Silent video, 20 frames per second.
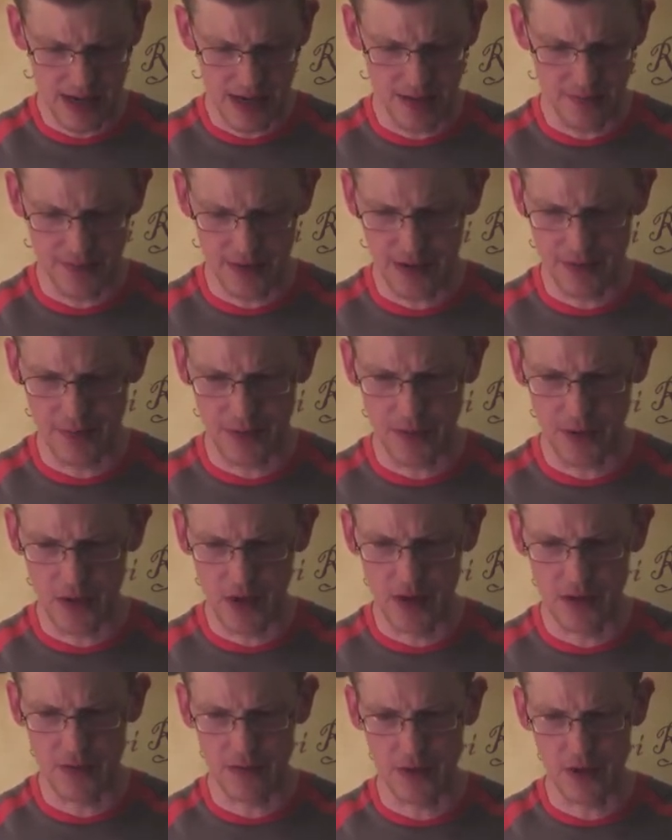If they have a
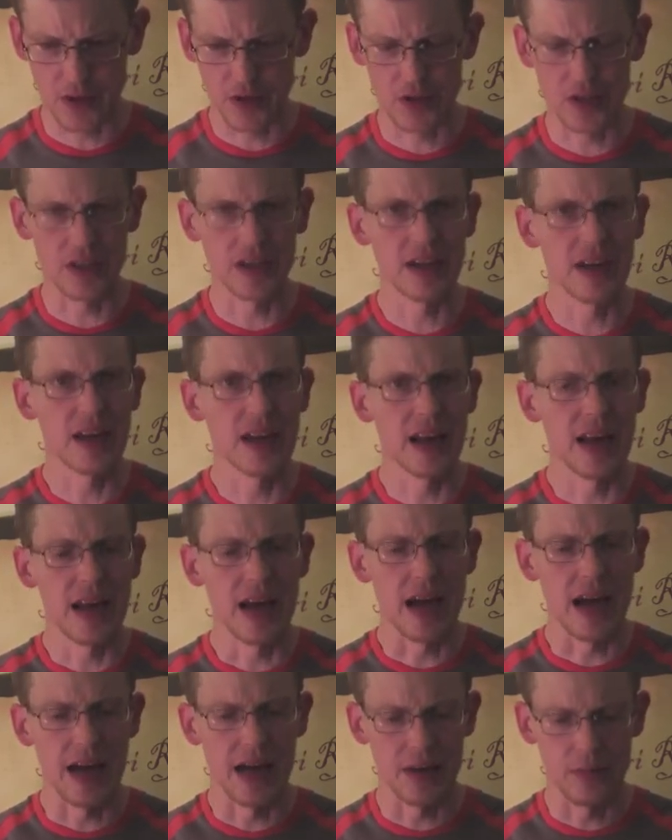thinner version,
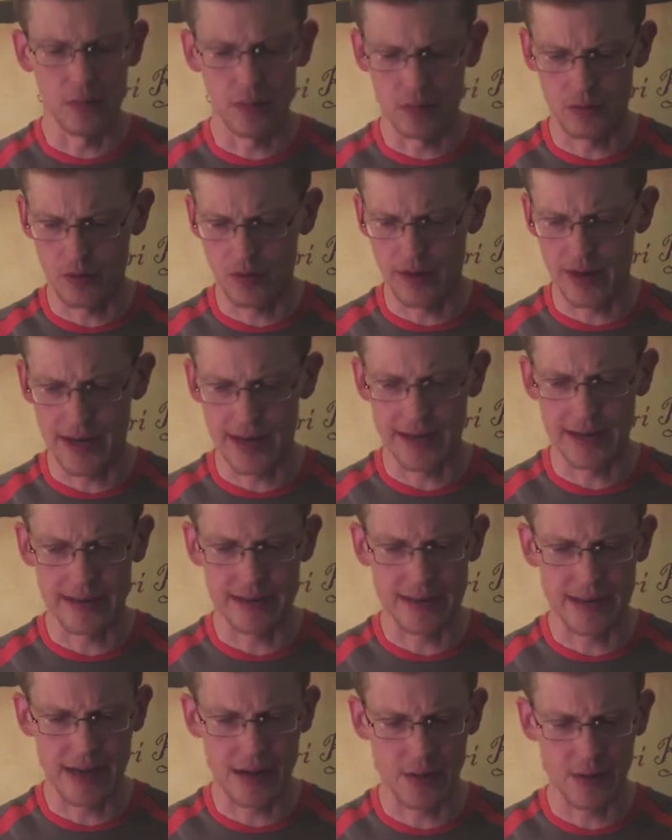I will track it
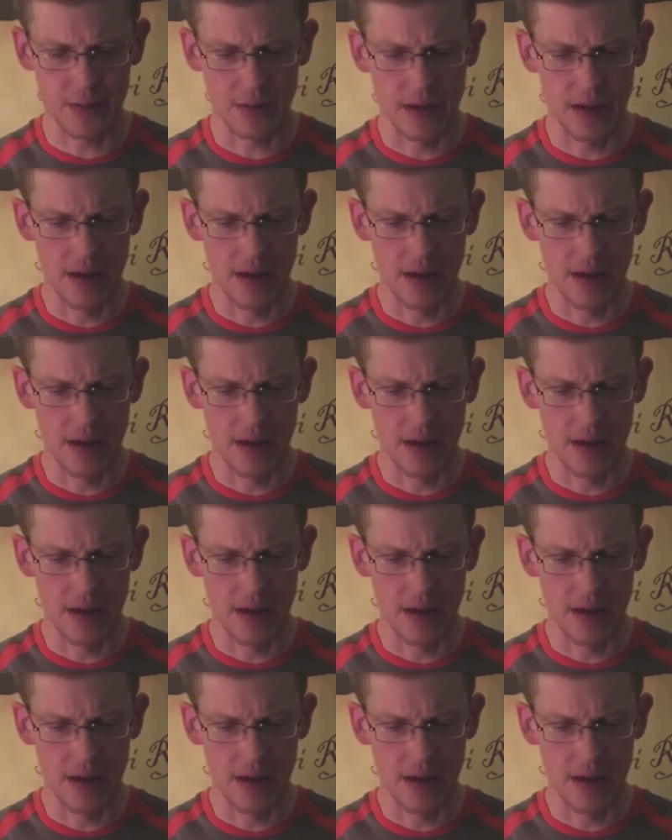down.